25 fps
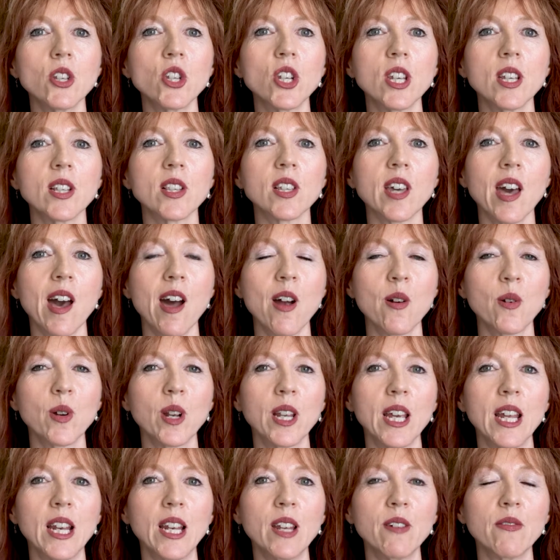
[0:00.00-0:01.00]
She is
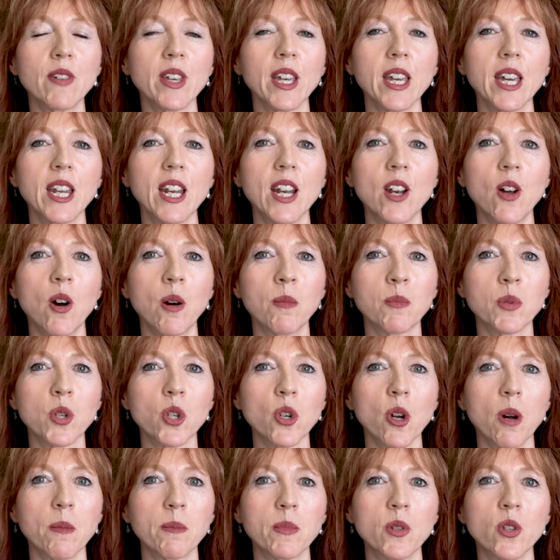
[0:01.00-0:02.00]
currently living in an op
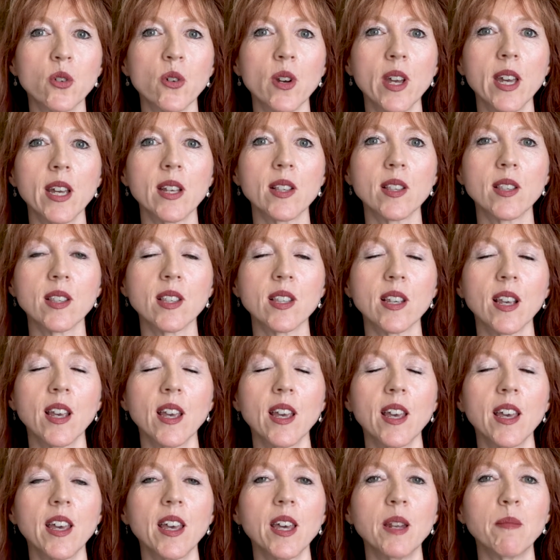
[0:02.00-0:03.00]
shop dress,
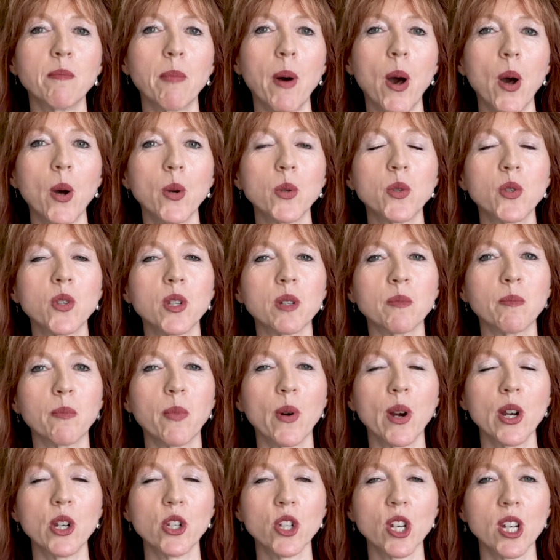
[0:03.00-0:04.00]
in
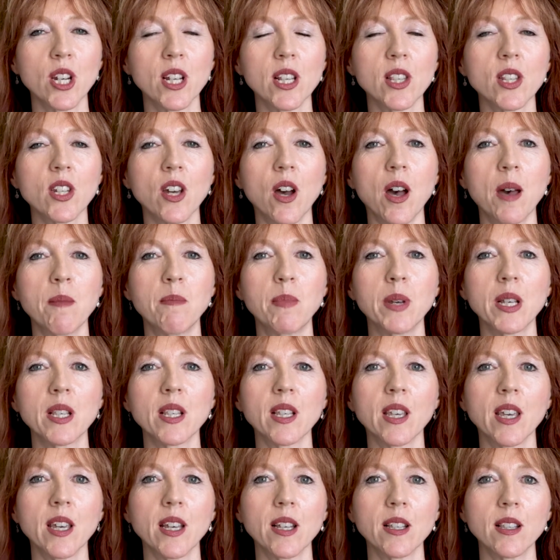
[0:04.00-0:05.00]
post-impressionist
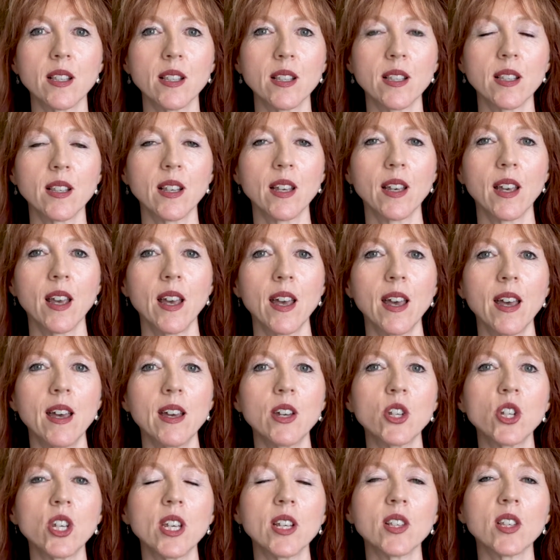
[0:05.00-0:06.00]
hibiscus.
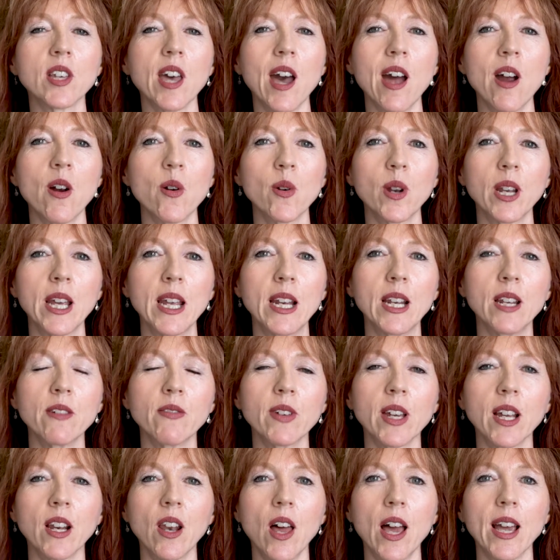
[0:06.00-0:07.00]
She is currently
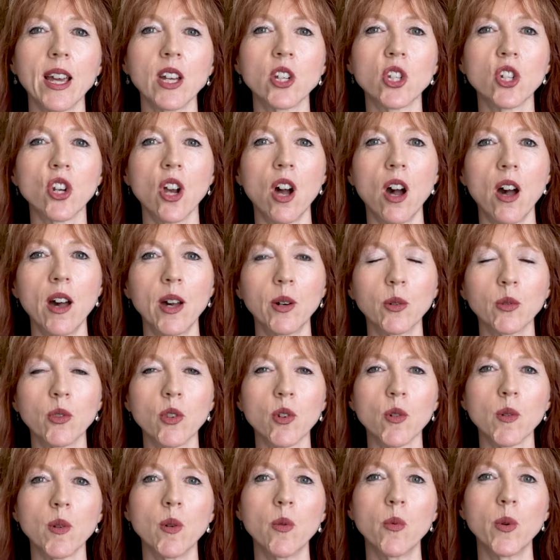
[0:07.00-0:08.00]
living like a
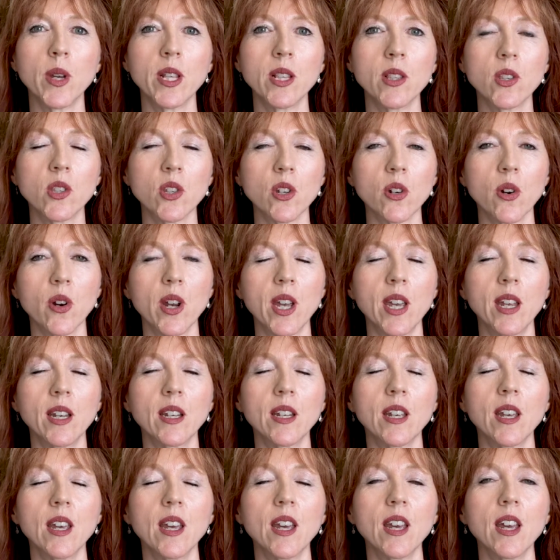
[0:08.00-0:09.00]
child through a
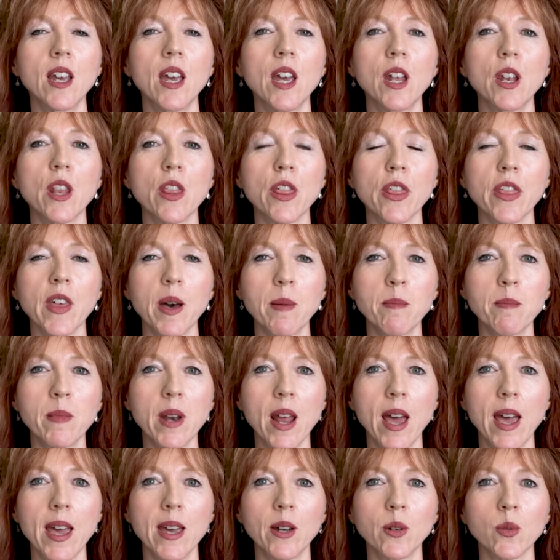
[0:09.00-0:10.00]
windscreen, in
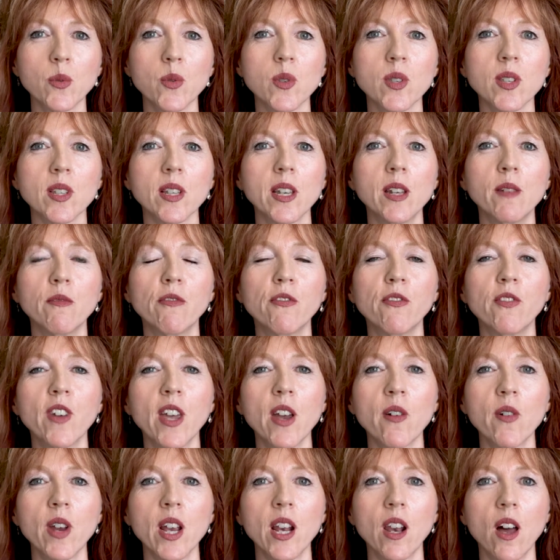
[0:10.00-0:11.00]
thumbnails, in
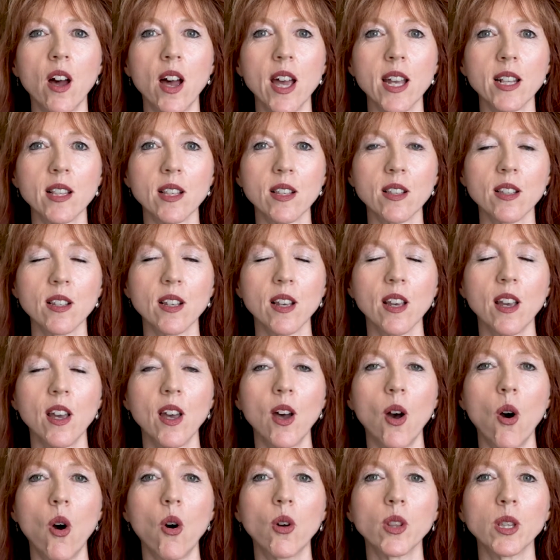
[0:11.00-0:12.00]
fairy lights,
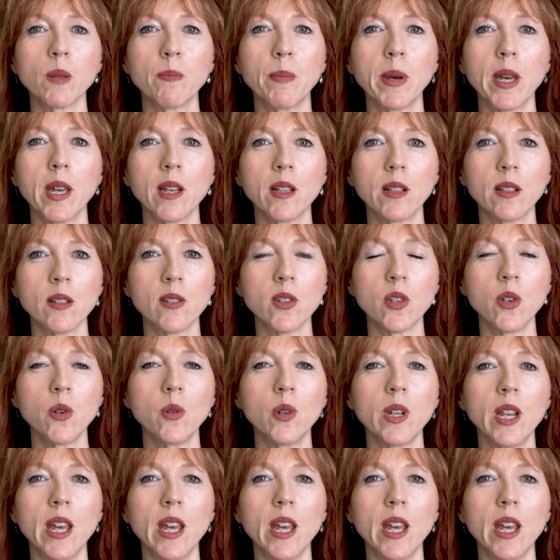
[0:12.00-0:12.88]
on the pills you